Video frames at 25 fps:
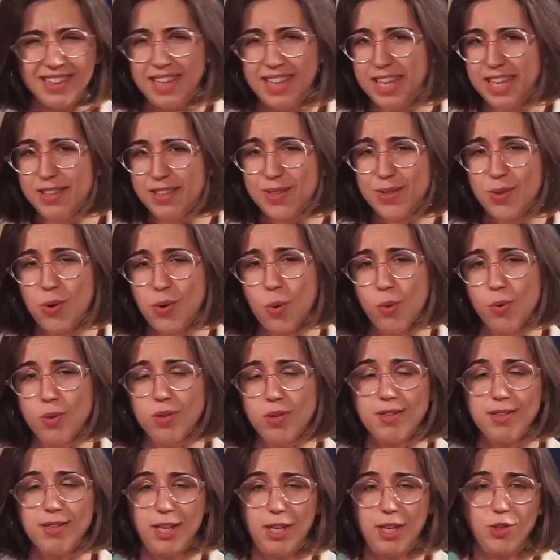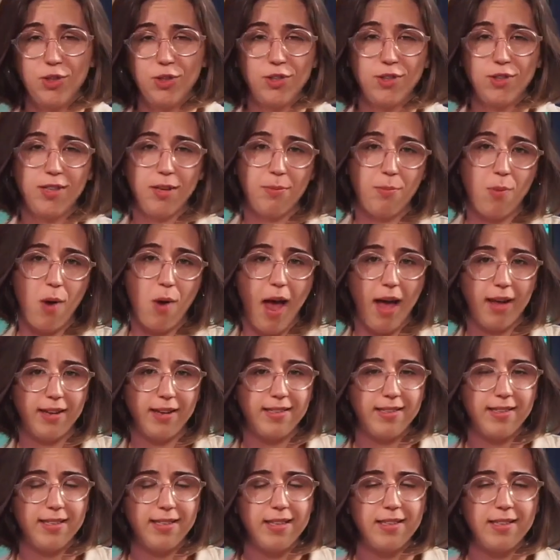These schools, teachers, and
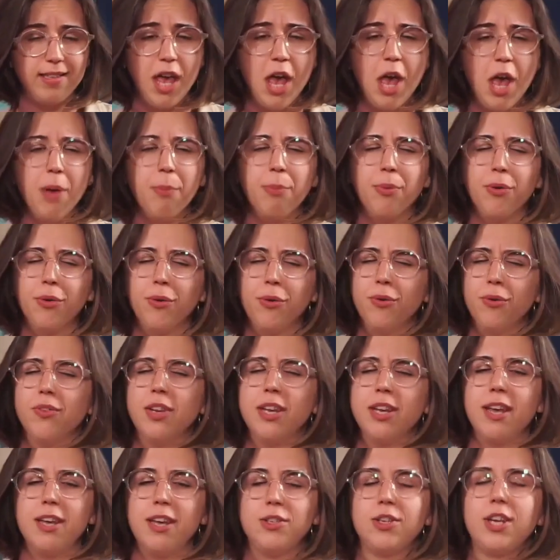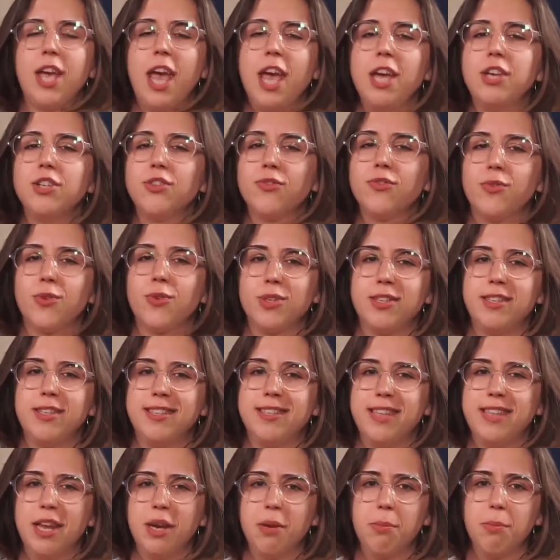practices prove that education for a
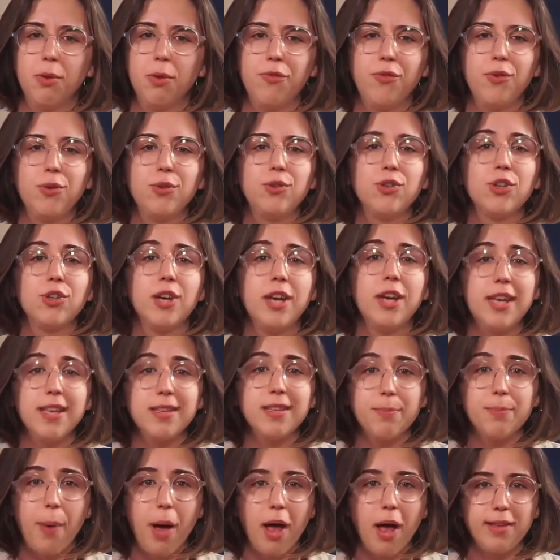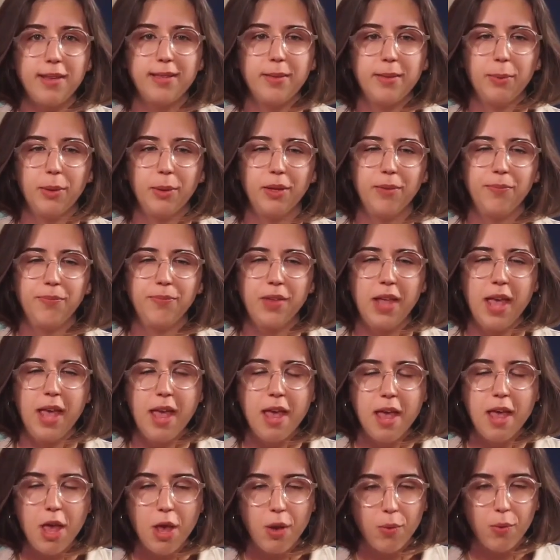sustainable future is possible.
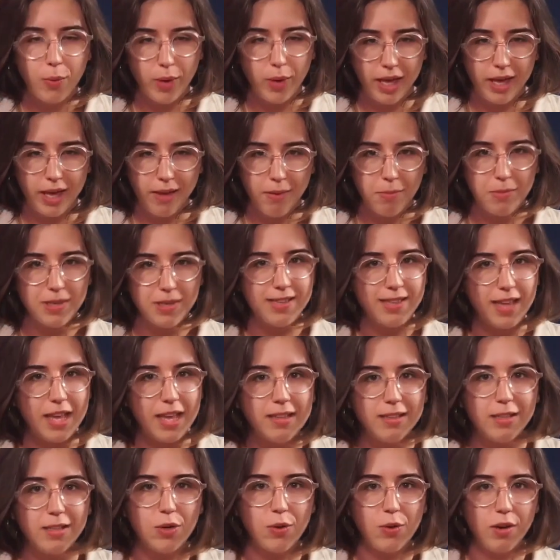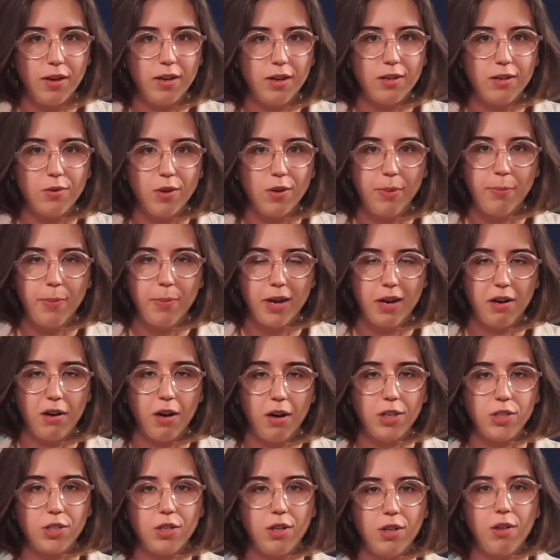We must integrate green
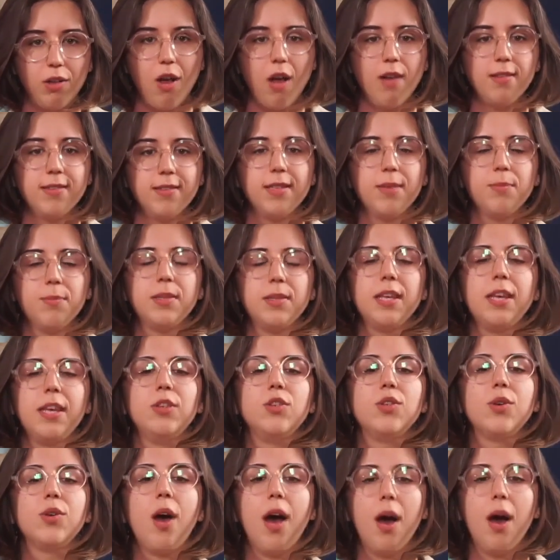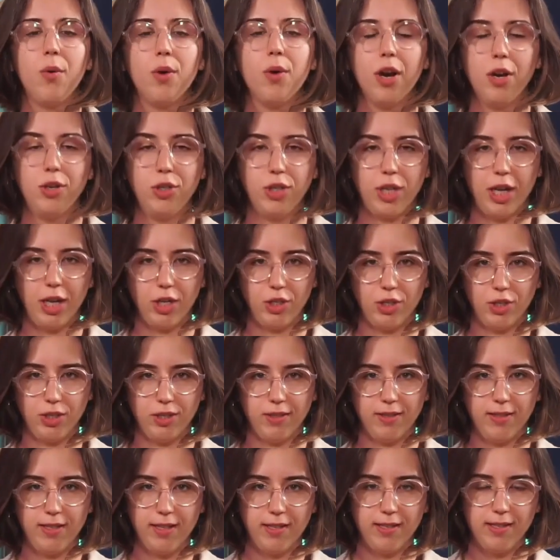pedagogical concepts into our
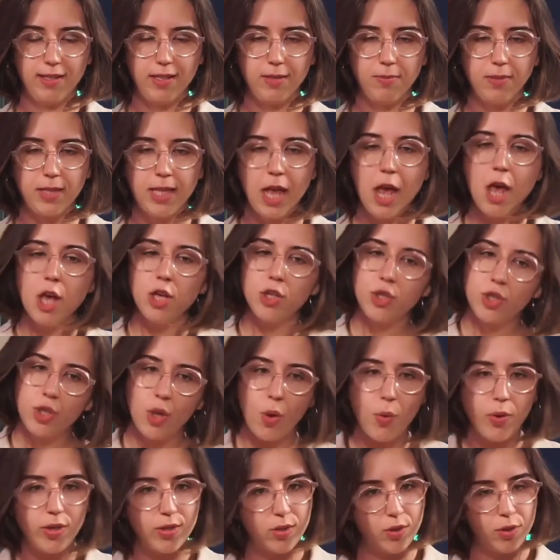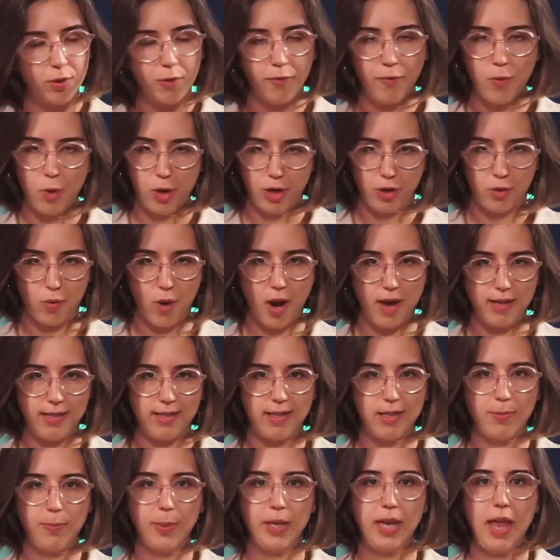educational systems so as to avoid
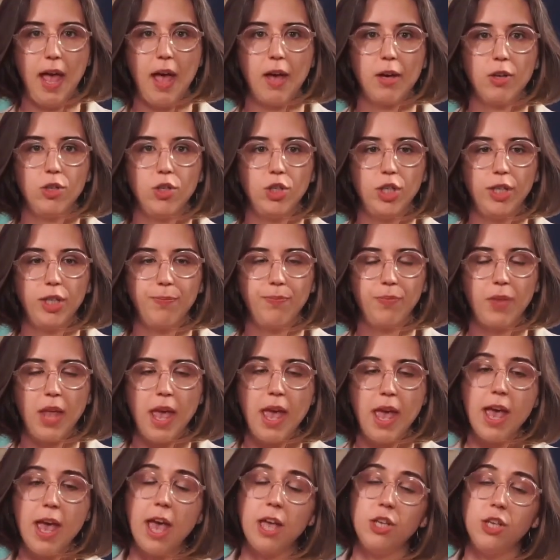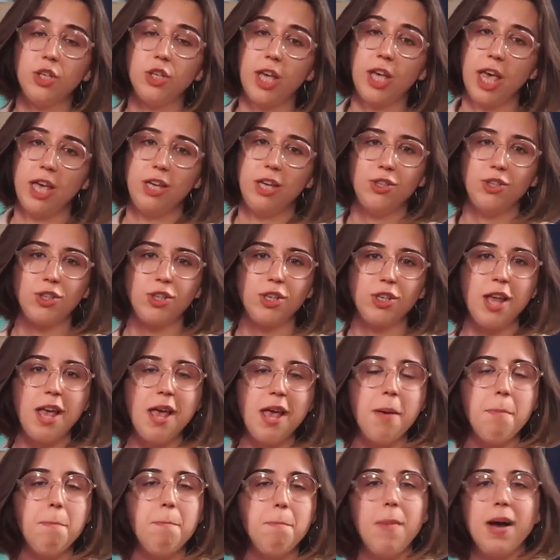crisis pedagogy. Education
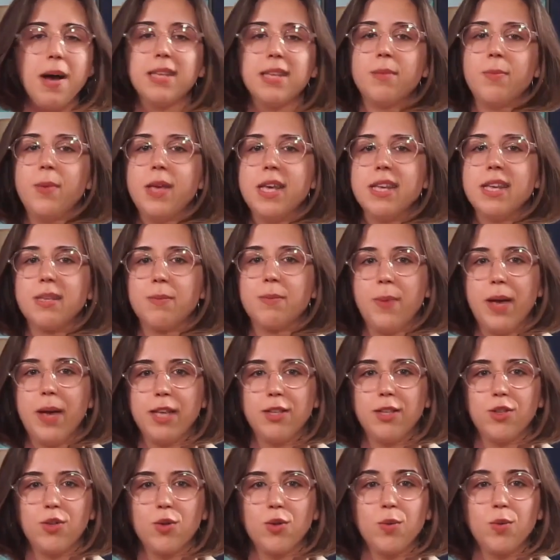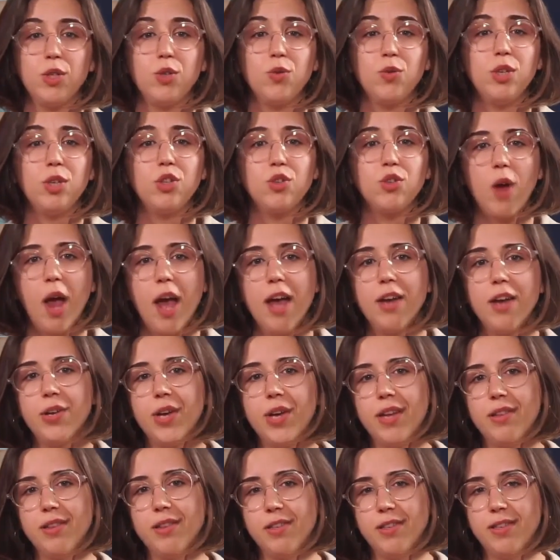must be a space through which we try
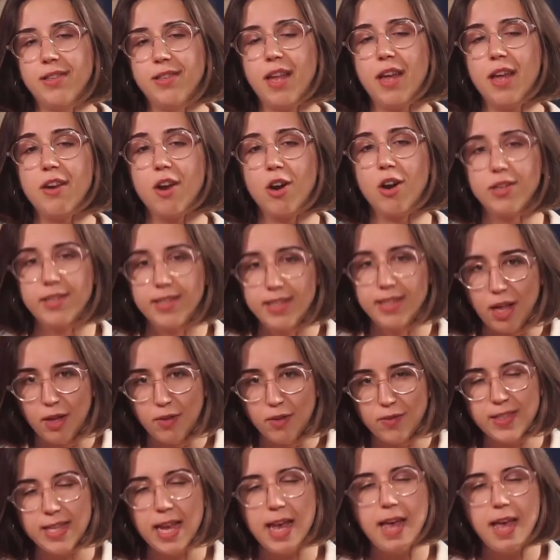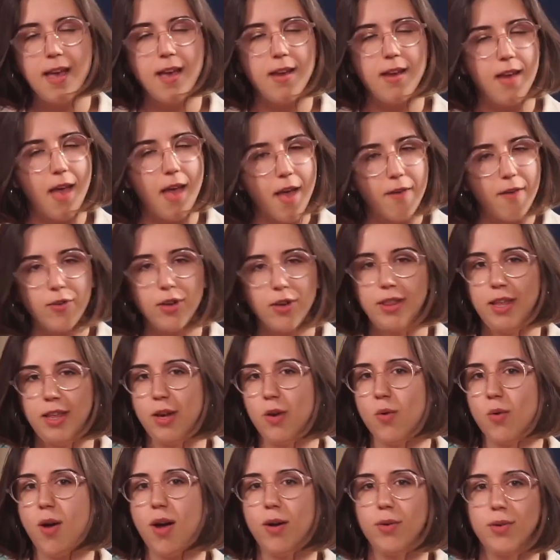to understand ourselves and
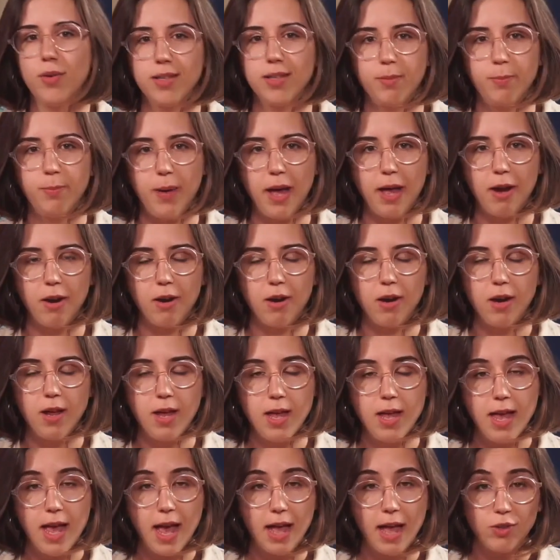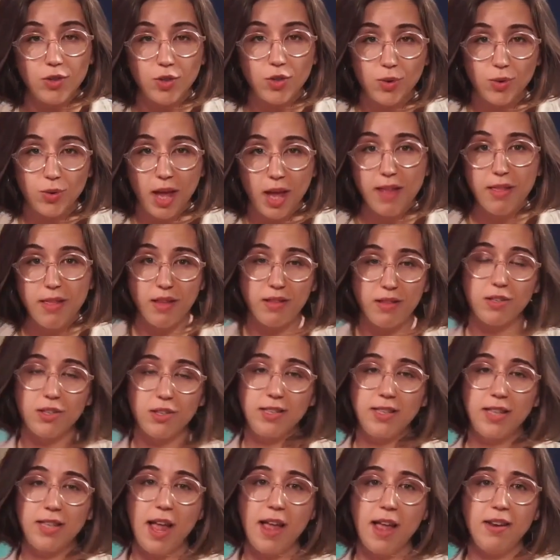everything around us better, and through that
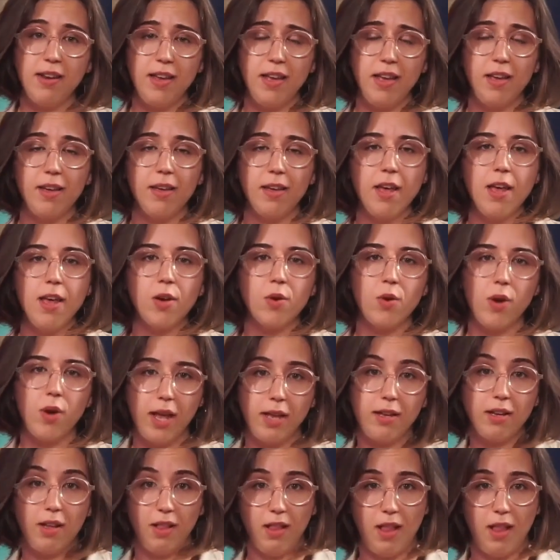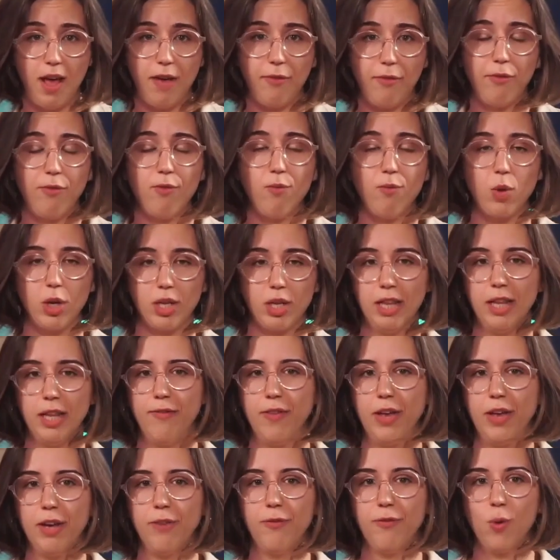understanding, create a life worth
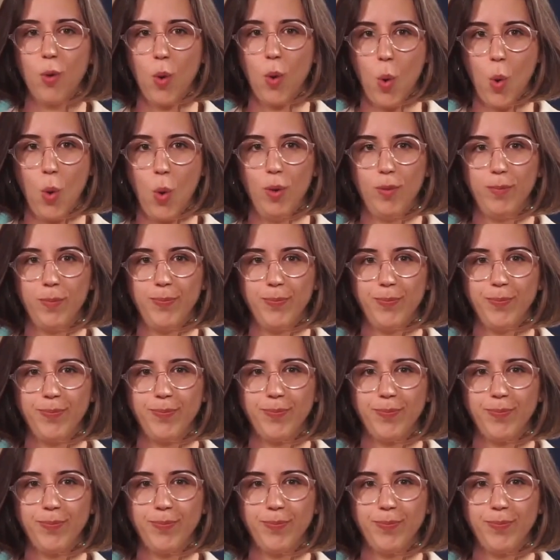living for all.